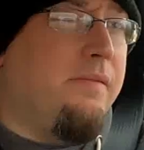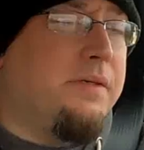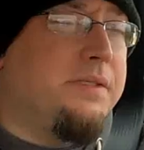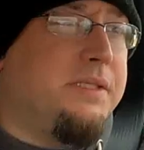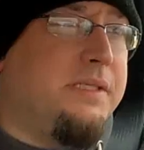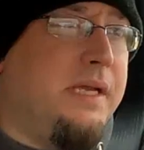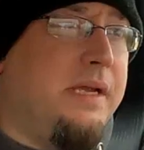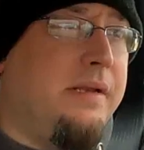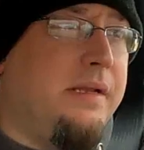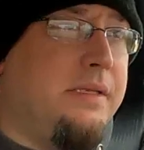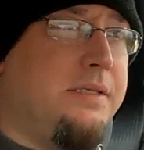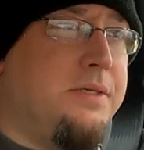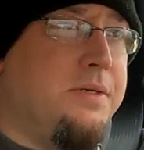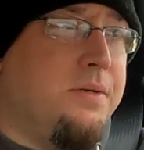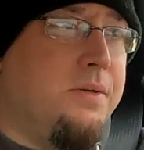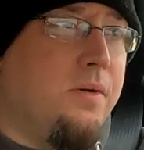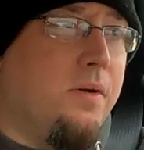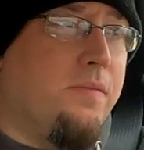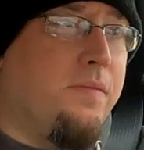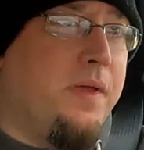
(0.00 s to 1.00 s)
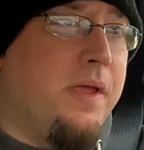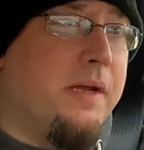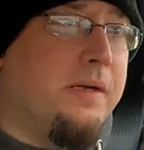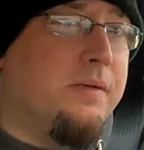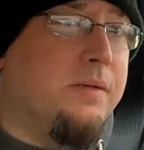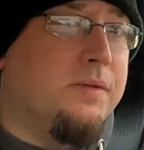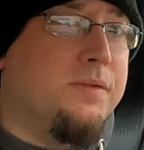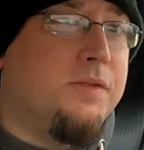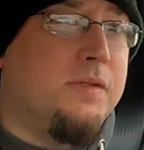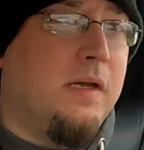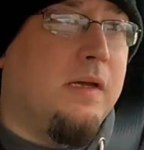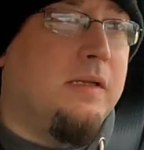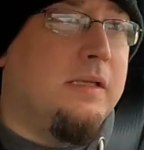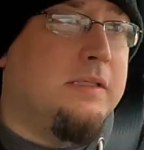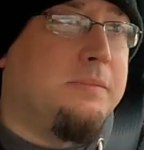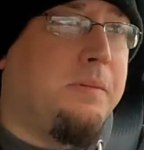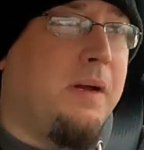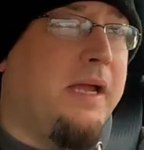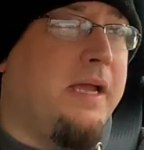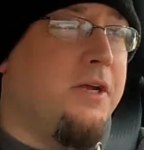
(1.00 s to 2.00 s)
ever see any two-door vehicles, so
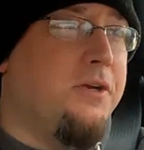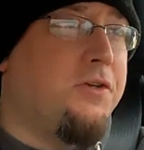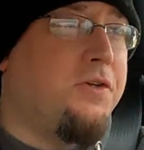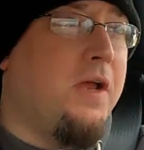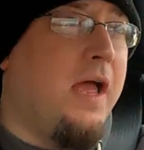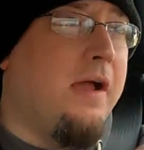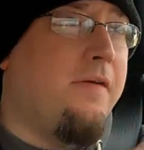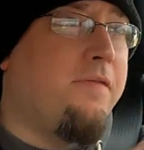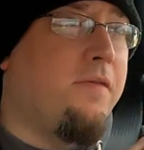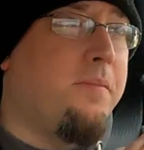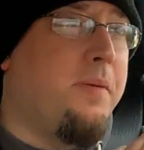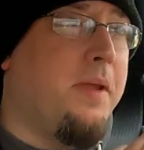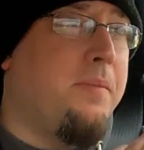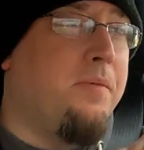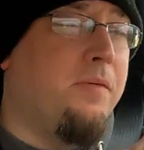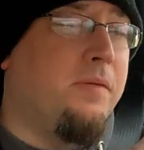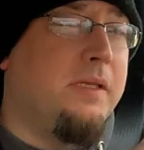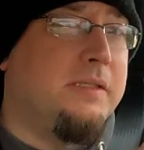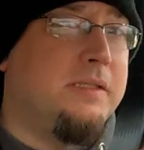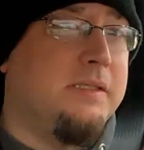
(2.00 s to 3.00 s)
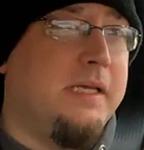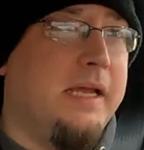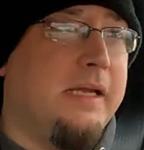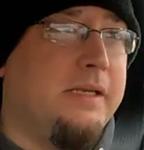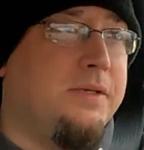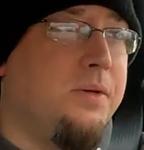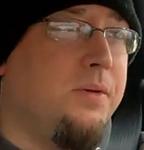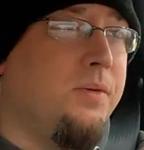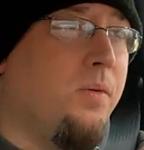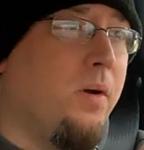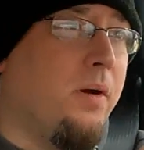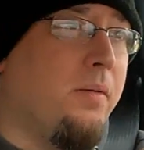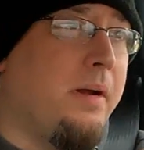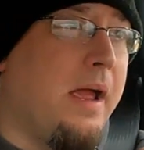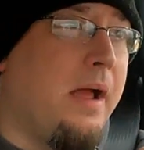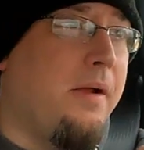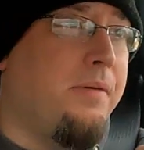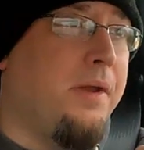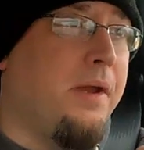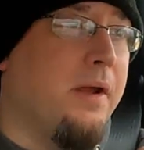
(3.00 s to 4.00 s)
it's probably a shock for people to see a two-door
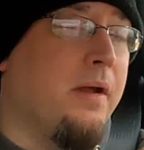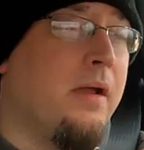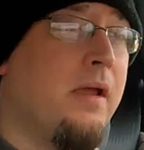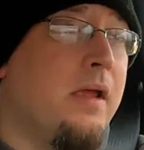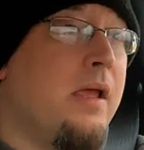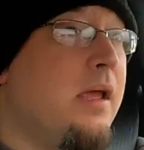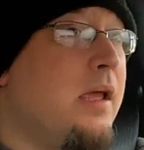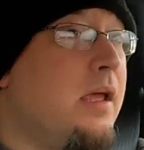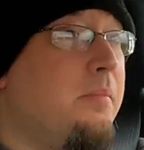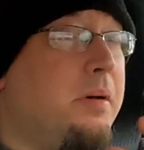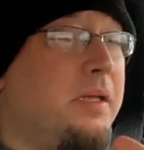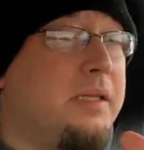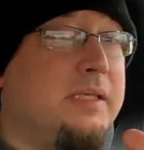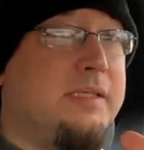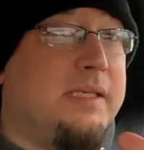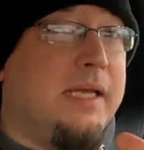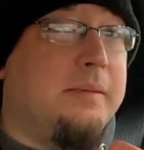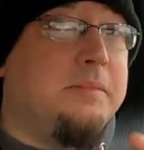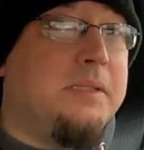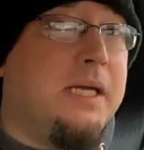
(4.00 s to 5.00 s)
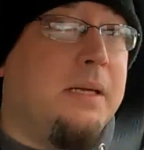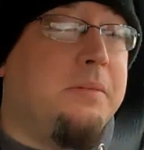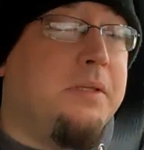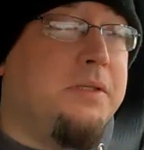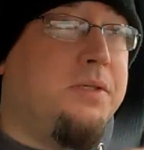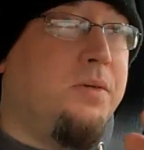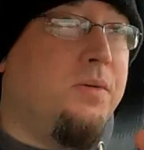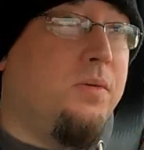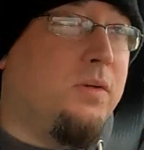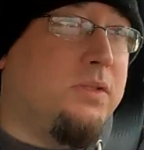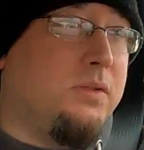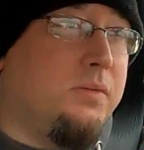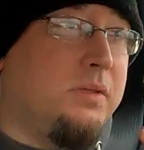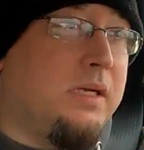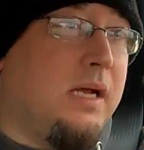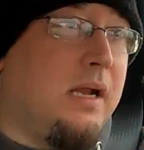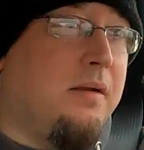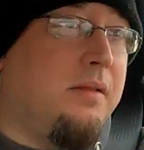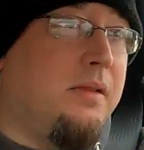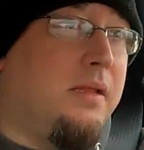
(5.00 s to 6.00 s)
around here. But at the same time, the two-doors were
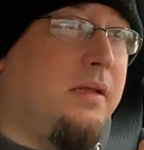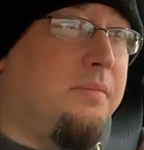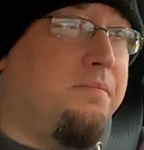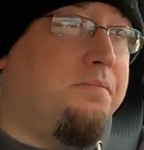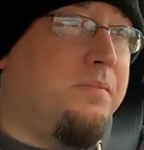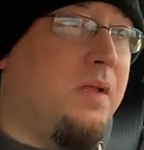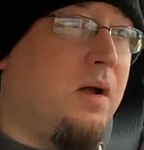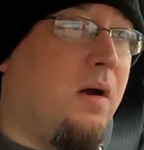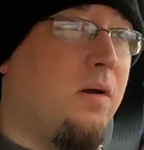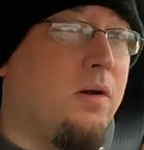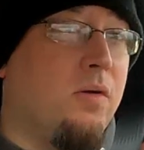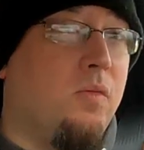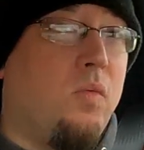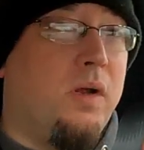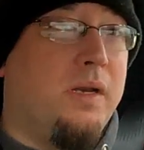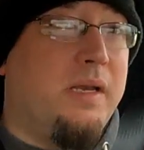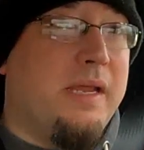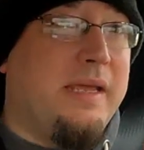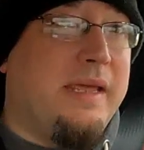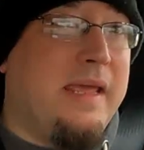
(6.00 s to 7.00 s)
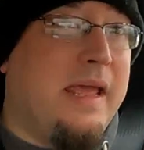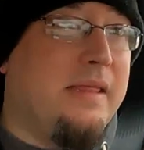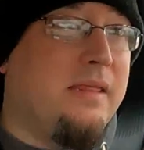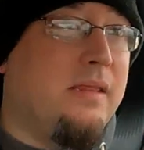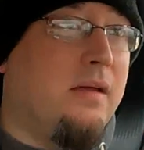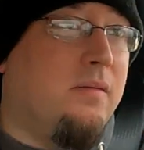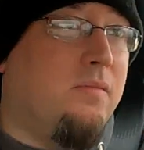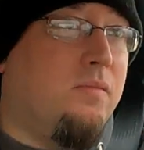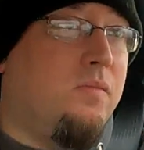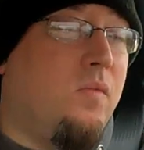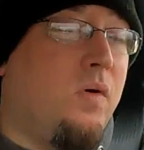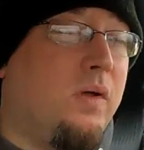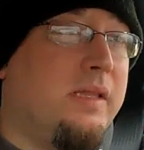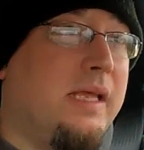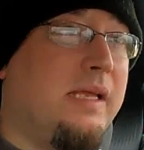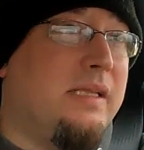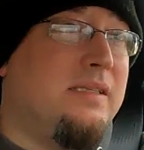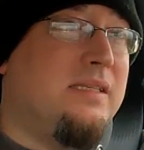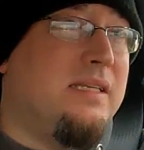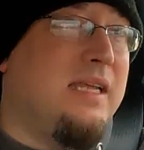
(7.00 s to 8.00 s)
kind of the harder one to get, the one
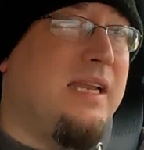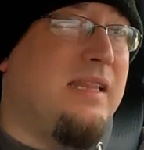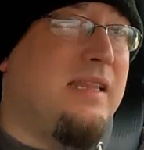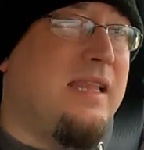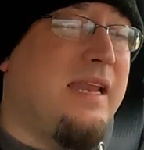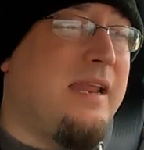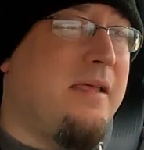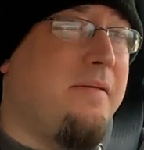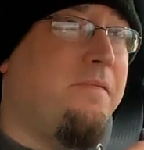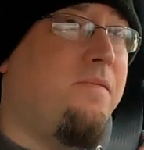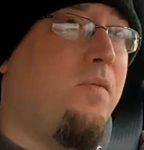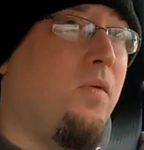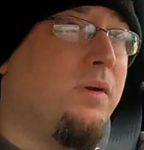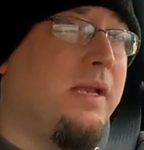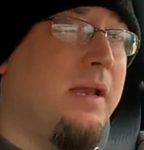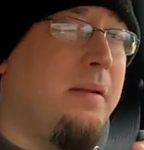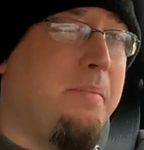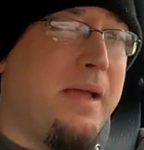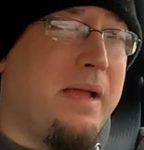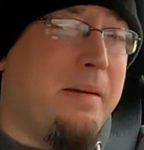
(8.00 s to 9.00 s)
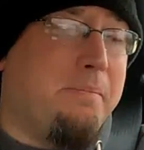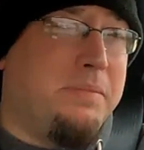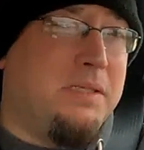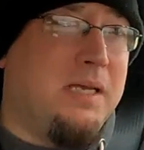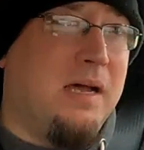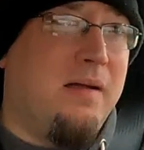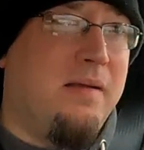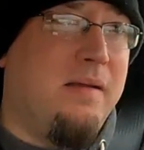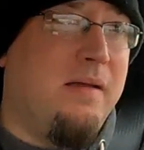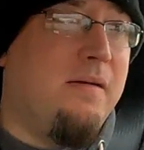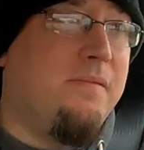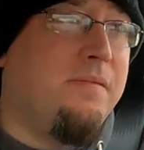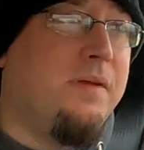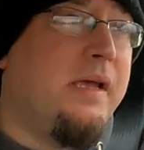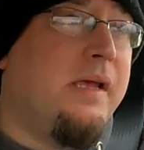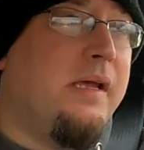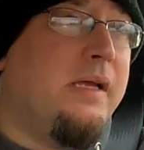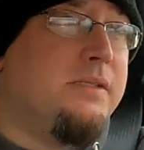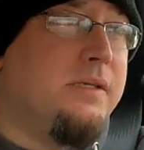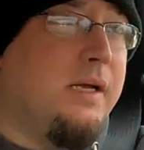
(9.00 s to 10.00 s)
that Ford didn't make a ton of,
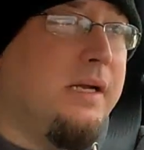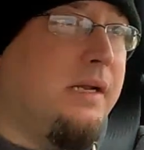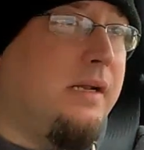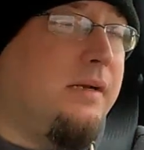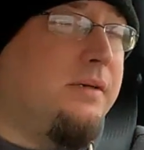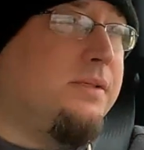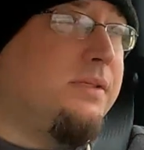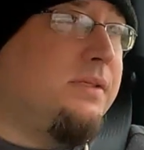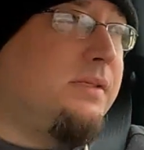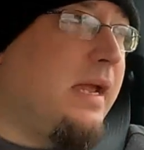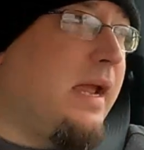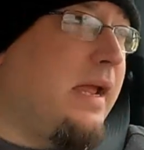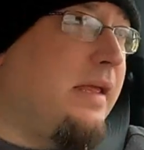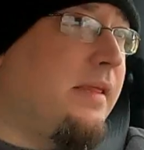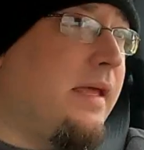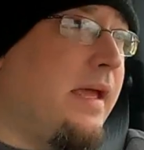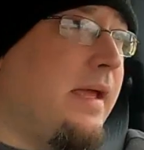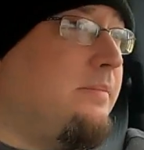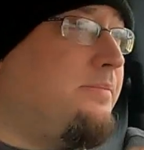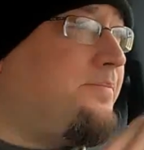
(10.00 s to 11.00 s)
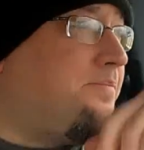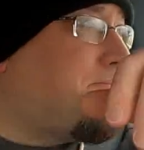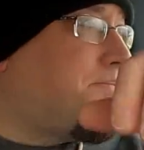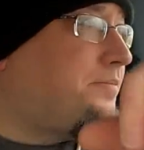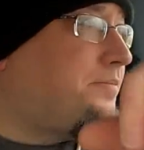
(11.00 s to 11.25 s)
so I can understand that.